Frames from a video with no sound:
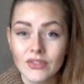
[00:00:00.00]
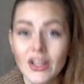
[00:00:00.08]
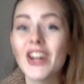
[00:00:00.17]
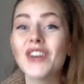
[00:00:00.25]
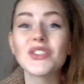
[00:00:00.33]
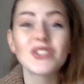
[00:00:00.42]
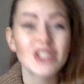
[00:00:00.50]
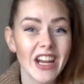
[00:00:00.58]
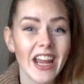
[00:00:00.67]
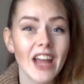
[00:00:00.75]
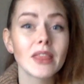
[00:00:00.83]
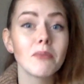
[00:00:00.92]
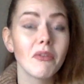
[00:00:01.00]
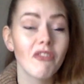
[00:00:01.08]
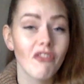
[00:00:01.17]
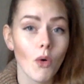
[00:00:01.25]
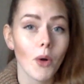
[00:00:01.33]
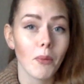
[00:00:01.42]
And also check out the
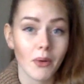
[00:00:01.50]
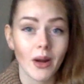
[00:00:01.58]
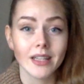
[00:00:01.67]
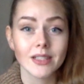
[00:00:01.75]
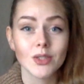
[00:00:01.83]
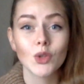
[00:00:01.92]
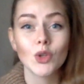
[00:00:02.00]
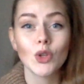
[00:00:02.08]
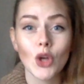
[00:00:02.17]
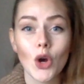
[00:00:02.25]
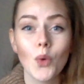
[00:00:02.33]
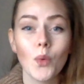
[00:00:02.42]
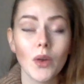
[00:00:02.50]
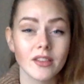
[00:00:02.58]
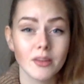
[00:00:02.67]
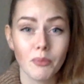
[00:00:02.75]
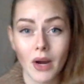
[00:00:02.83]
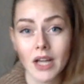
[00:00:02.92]
before price so you know what
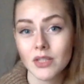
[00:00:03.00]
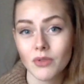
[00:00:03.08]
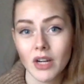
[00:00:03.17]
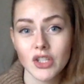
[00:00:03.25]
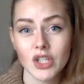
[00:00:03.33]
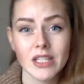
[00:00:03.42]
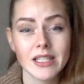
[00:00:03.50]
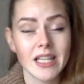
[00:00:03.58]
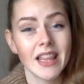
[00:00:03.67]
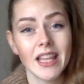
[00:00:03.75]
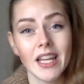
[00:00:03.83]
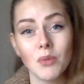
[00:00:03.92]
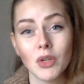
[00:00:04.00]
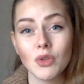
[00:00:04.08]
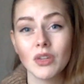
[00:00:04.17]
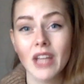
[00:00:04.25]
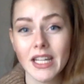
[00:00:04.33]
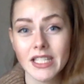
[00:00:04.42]
the price range is and then when you
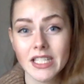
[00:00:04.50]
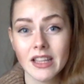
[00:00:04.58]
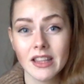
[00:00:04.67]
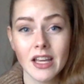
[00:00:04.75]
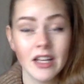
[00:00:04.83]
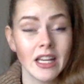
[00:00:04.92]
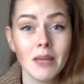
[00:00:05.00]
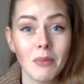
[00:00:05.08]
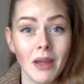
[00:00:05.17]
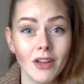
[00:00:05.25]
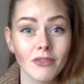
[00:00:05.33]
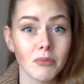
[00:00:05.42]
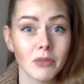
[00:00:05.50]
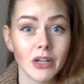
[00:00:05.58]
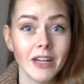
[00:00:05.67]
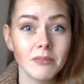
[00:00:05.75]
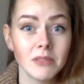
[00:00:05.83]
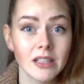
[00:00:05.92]
get an email from their
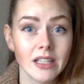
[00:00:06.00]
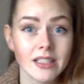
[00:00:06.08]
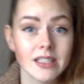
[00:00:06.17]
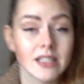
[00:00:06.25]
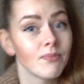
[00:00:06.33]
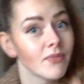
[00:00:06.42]
email list,